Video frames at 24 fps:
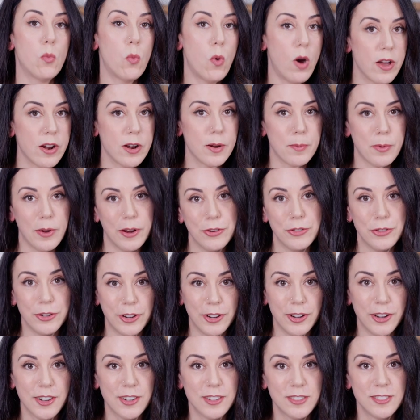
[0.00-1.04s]
water
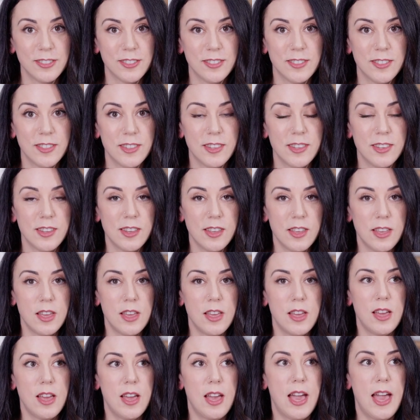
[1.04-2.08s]
pressure,
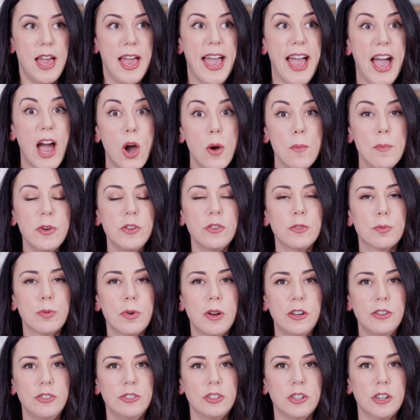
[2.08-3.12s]
how much
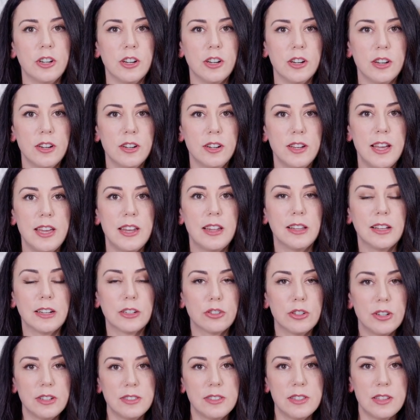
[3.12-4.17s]
pressure in
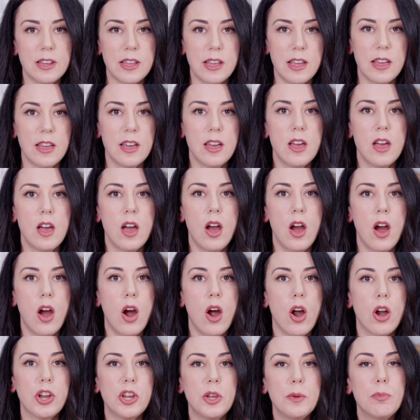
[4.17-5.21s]
electricity
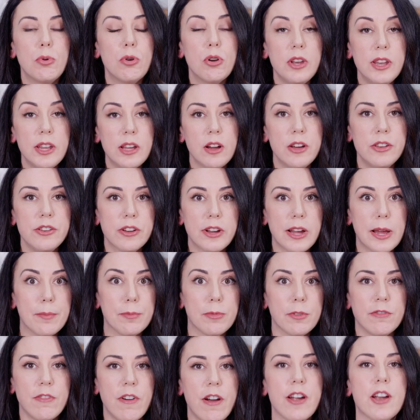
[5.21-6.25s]
are you putting on your
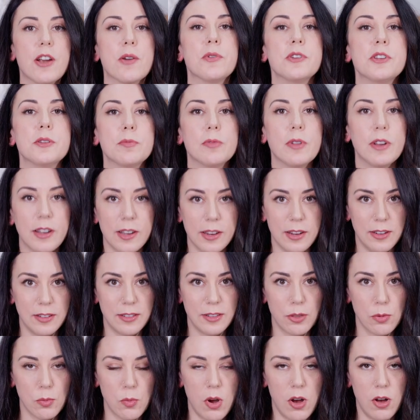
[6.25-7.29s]
amplifier when you plug it
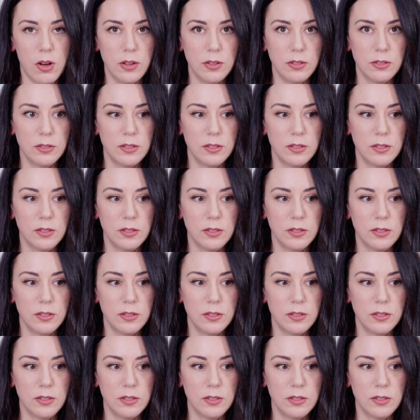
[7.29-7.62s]
into the wall?